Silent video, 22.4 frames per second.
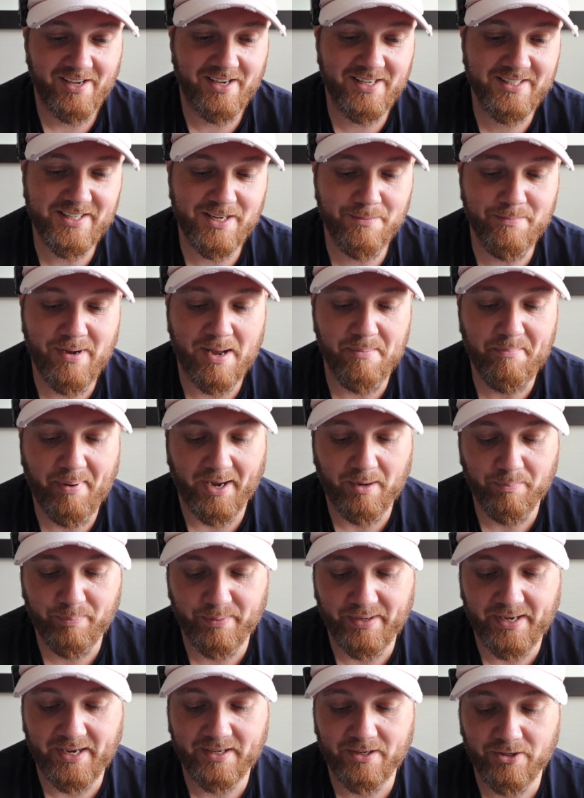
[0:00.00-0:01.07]
is in my
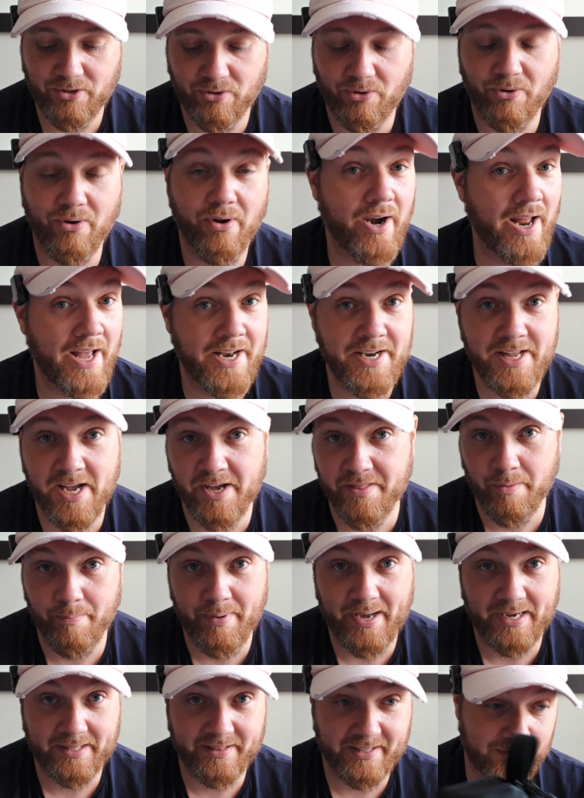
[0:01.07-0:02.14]
backpack or any other
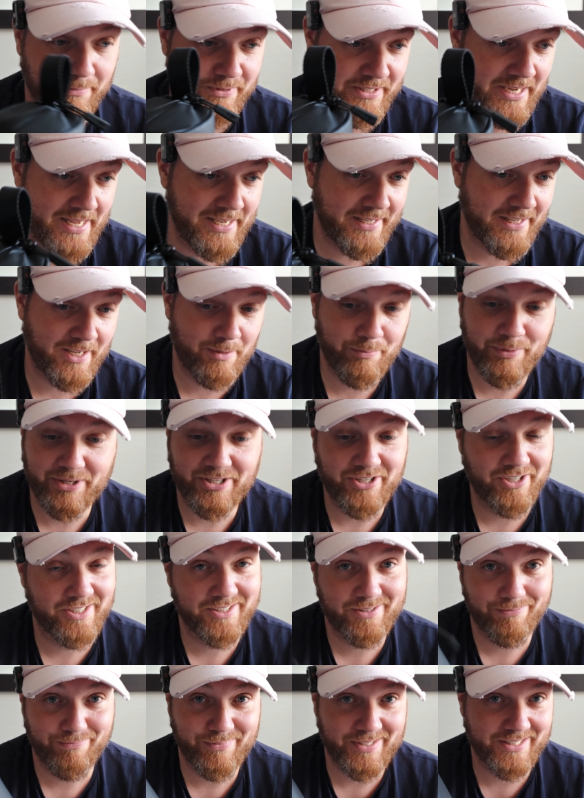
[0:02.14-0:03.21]
bag that I'm taking,
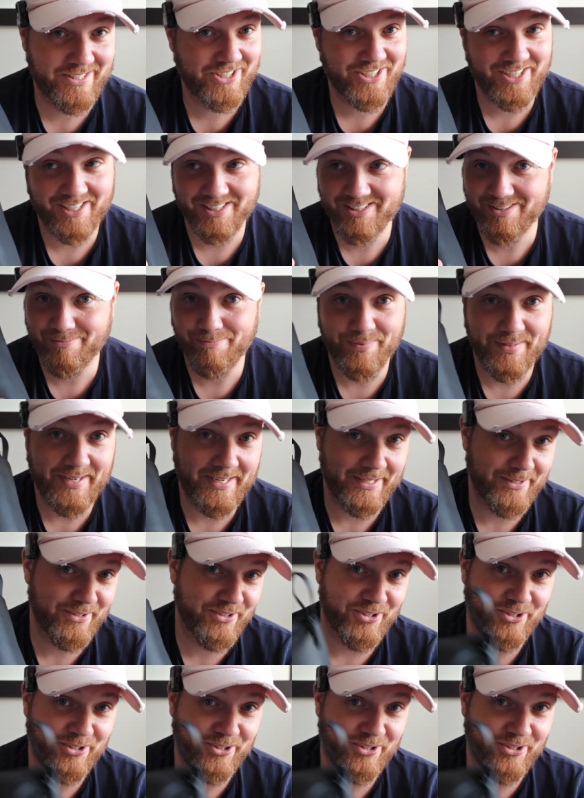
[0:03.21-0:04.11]
because it's just that